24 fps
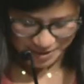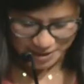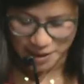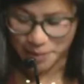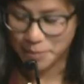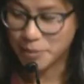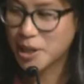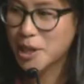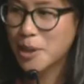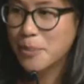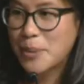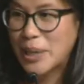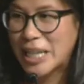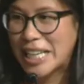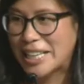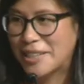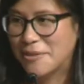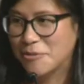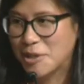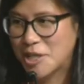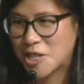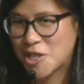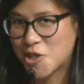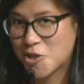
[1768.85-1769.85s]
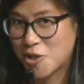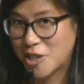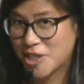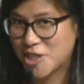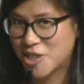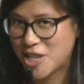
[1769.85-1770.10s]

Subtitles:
I'm going to begin with Cheryl